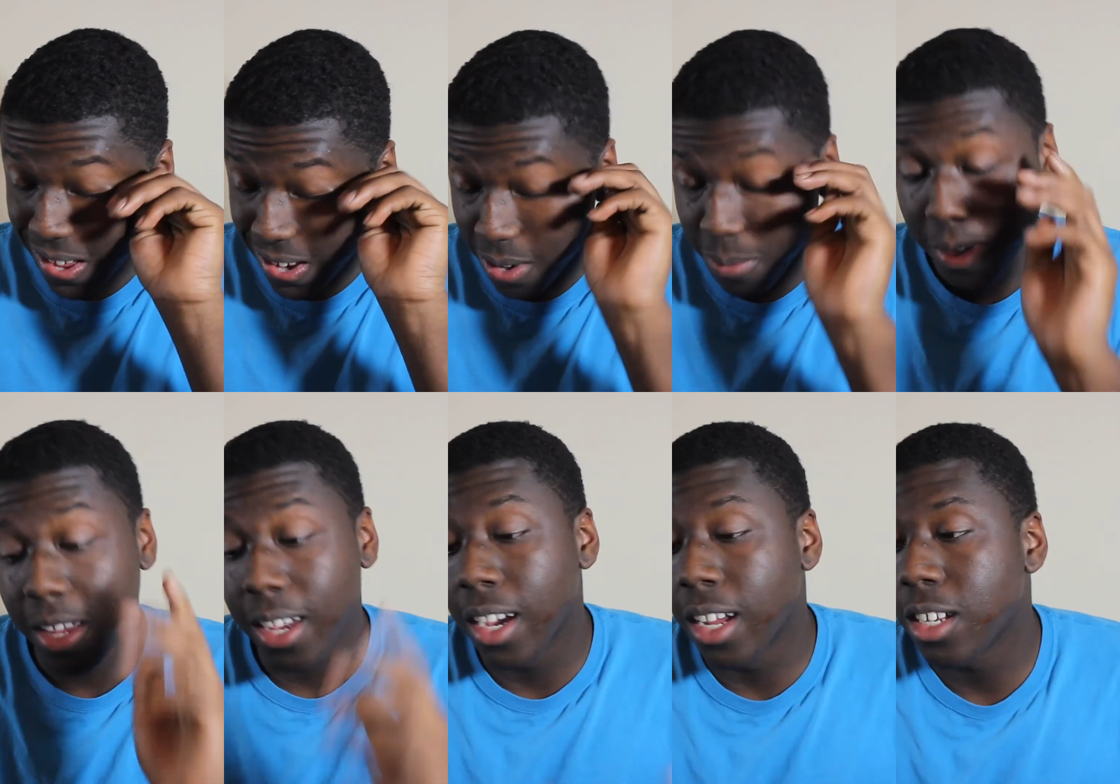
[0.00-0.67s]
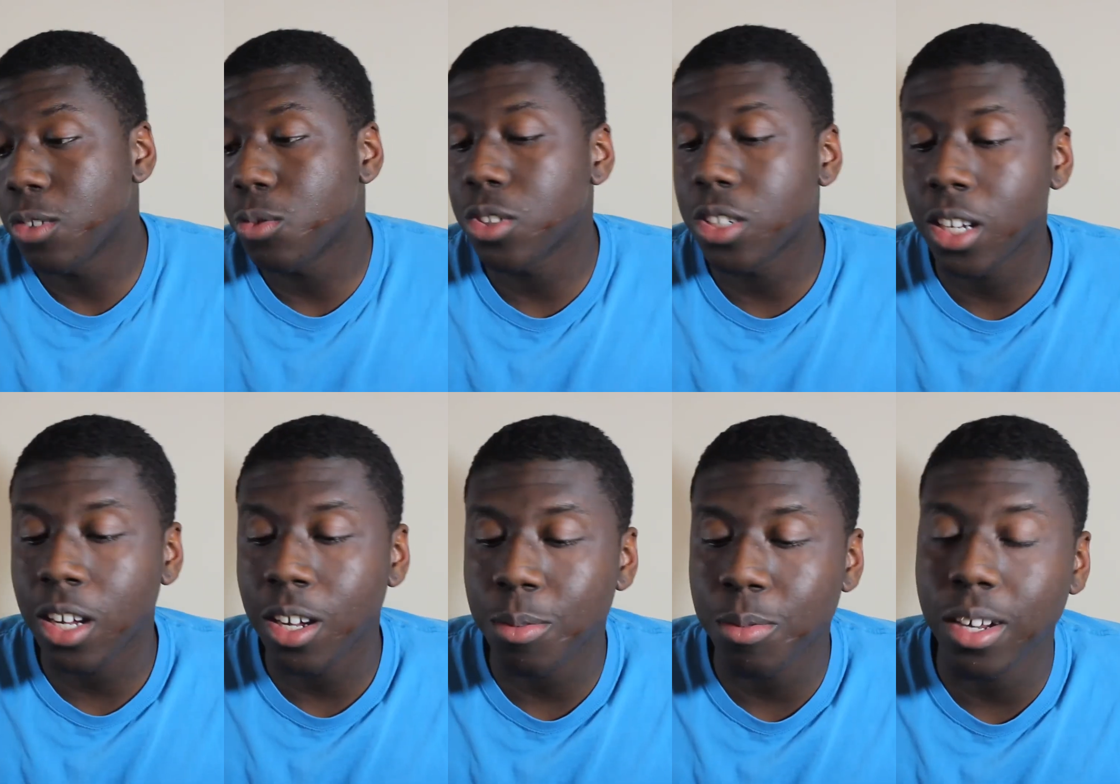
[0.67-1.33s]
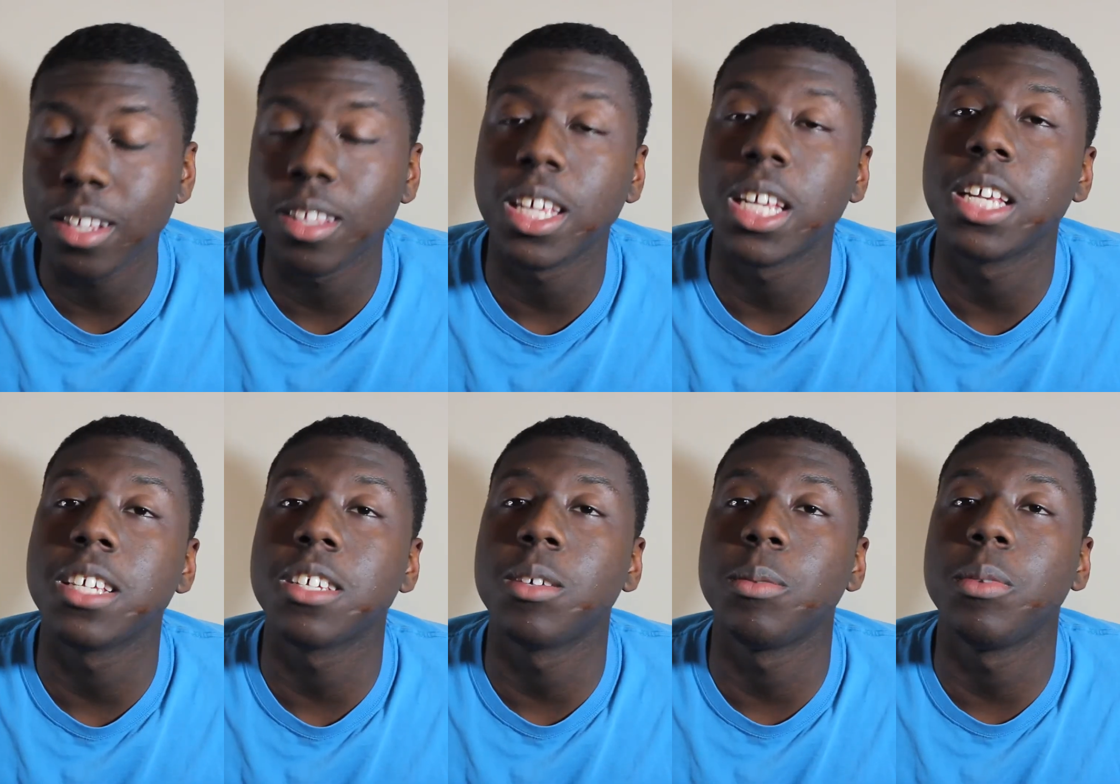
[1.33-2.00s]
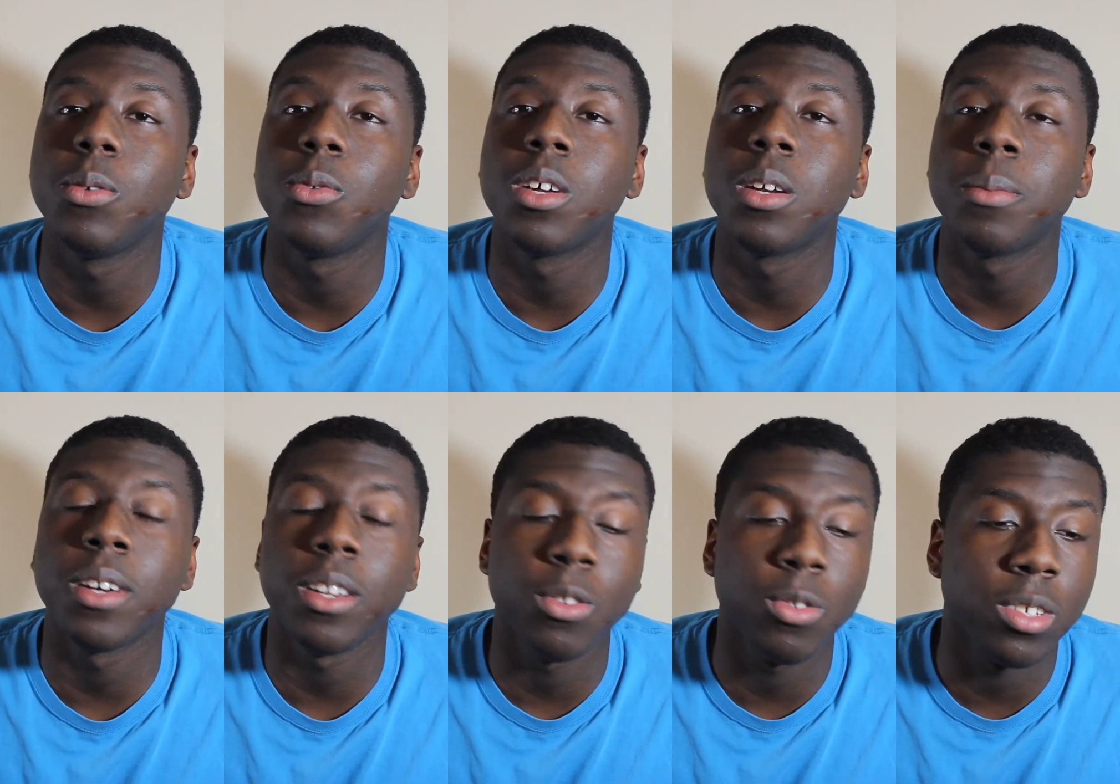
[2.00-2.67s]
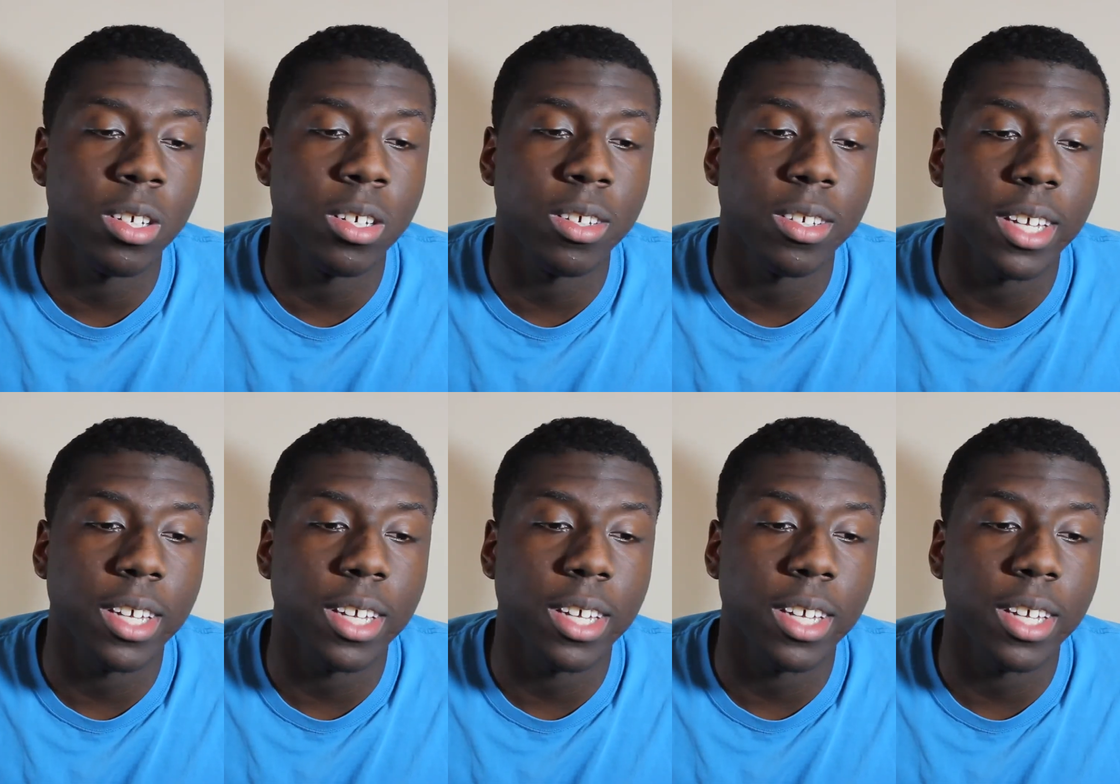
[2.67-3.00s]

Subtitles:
To be honest with y'all, bro, I think that's gonna be one of my new songs